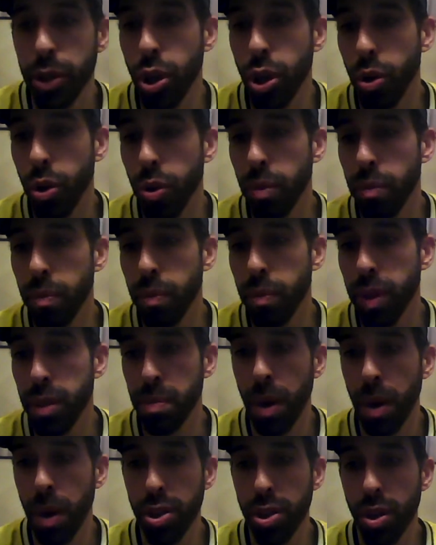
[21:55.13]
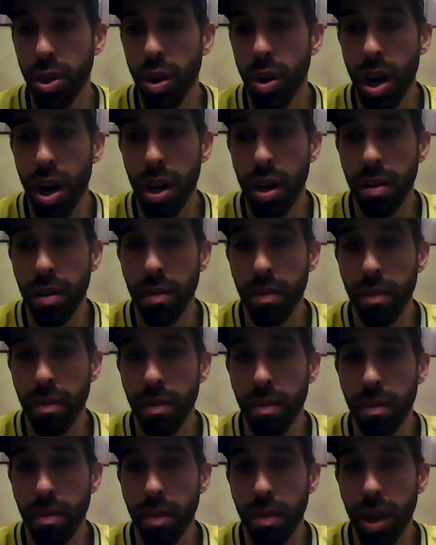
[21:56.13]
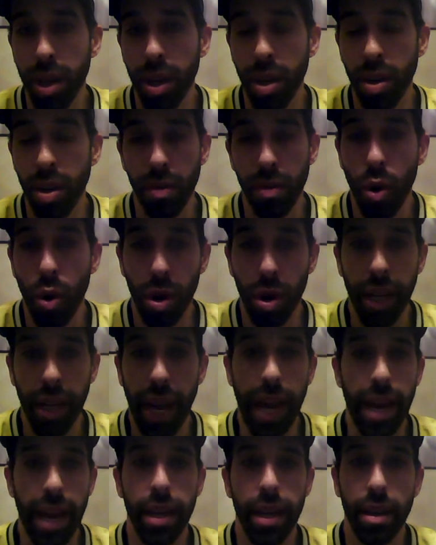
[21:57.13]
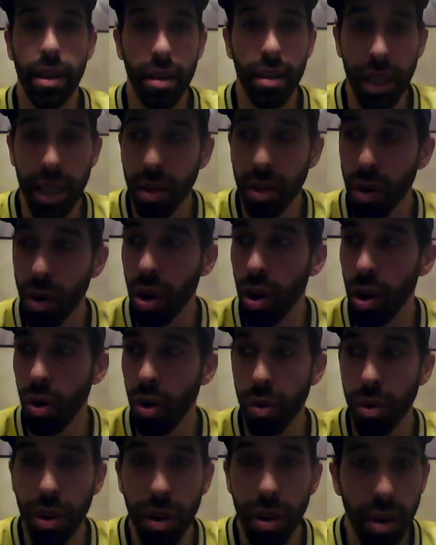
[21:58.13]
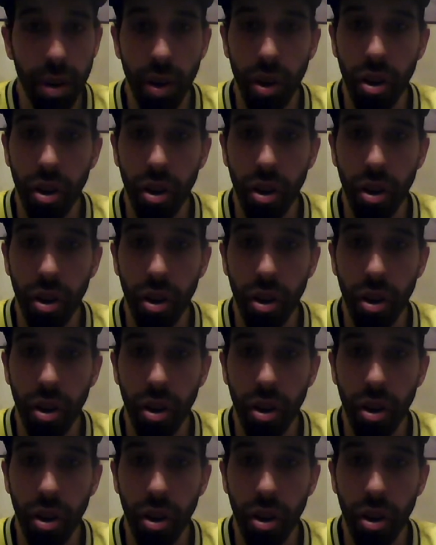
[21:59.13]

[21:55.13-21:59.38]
So is ball so hard an organically grown,